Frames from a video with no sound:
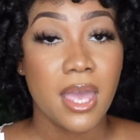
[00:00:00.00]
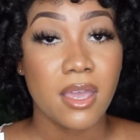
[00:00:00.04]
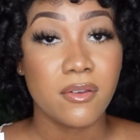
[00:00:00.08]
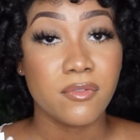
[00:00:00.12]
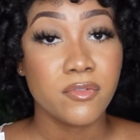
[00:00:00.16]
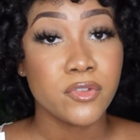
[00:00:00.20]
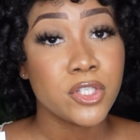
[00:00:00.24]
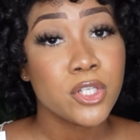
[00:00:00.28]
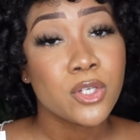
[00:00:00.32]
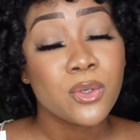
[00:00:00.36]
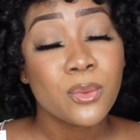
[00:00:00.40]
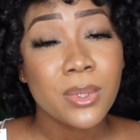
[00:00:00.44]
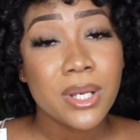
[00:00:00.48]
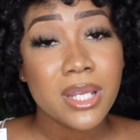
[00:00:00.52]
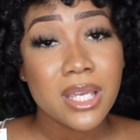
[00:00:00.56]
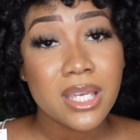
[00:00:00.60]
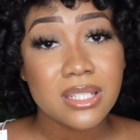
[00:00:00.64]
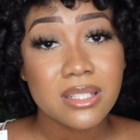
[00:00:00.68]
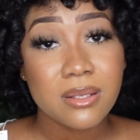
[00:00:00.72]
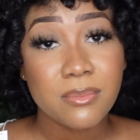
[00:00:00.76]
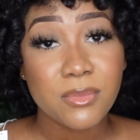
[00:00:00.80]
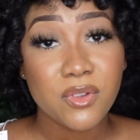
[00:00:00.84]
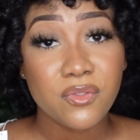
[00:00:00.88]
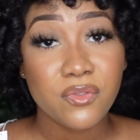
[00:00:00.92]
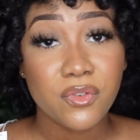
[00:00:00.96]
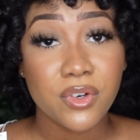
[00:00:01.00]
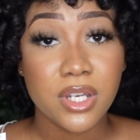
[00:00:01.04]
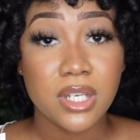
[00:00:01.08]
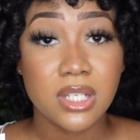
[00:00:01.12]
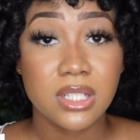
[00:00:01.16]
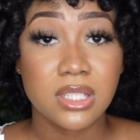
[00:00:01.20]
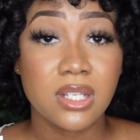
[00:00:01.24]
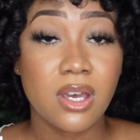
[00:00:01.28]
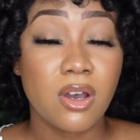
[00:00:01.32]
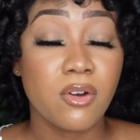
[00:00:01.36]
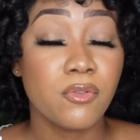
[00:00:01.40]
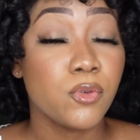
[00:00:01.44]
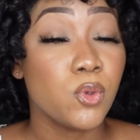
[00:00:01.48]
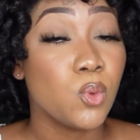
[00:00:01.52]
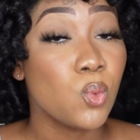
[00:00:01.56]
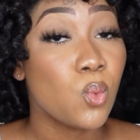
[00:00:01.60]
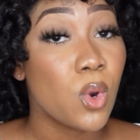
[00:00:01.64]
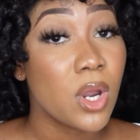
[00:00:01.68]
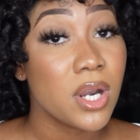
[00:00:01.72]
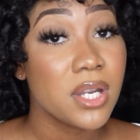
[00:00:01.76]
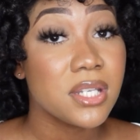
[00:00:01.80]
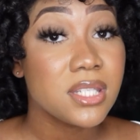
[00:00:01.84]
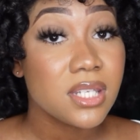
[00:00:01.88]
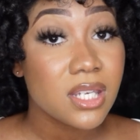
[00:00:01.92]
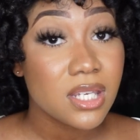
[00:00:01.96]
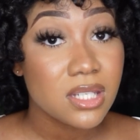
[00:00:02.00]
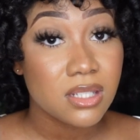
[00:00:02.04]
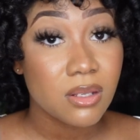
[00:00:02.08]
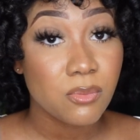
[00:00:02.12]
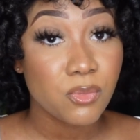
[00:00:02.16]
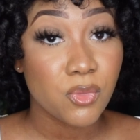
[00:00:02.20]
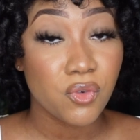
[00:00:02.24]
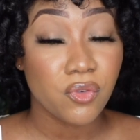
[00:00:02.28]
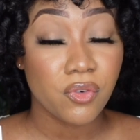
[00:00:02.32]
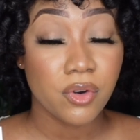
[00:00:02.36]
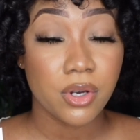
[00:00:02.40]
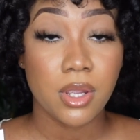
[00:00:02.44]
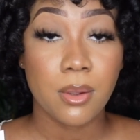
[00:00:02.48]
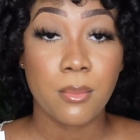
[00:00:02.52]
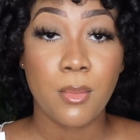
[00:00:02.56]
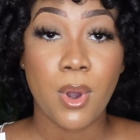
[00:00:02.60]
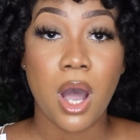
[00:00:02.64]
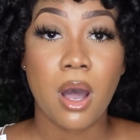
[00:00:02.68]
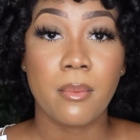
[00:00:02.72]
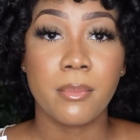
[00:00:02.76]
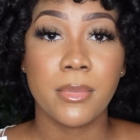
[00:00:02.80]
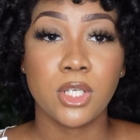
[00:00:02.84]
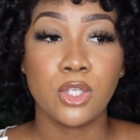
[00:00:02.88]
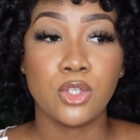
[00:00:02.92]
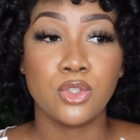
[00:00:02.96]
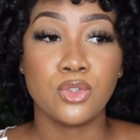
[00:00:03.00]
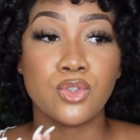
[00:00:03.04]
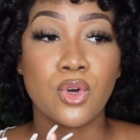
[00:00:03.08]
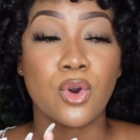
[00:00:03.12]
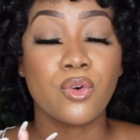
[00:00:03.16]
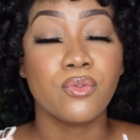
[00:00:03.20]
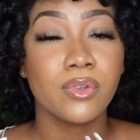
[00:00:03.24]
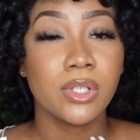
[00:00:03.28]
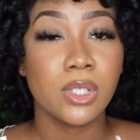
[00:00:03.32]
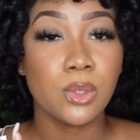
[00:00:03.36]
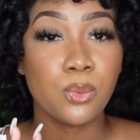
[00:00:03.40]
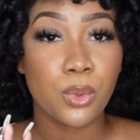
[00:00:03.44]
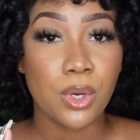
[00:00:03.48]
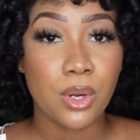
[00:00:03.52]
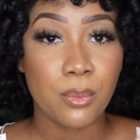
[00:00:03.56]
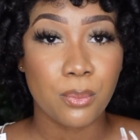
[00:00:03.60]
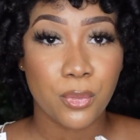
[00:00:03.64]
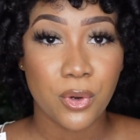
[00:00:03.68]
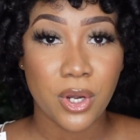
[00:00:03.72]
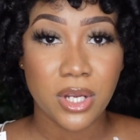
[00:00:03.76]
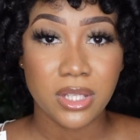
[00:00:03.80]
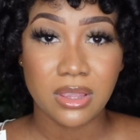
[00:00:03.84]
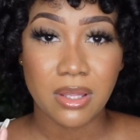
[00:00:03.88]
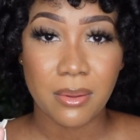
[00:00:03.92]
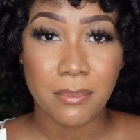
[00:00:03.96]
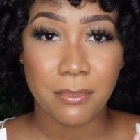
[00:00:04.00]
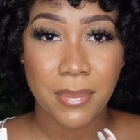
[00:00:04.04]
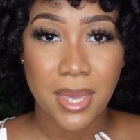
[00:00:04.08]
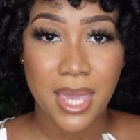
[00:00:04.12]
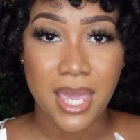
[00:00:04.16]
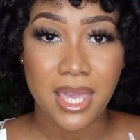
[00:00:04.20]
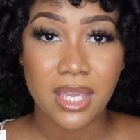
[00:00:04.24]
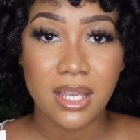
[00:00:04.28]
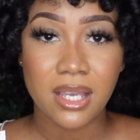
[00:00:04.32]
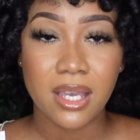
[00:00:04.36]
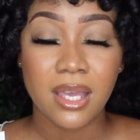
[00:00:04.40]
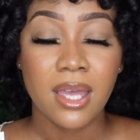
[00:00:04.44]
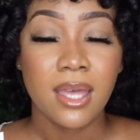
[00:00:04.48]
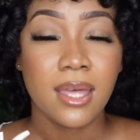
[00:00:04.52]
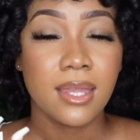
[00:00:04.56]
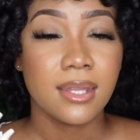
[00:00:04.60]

If you didn't want to get something for yourself, you wanted to get something for your mom, and you don't really want to break the bank,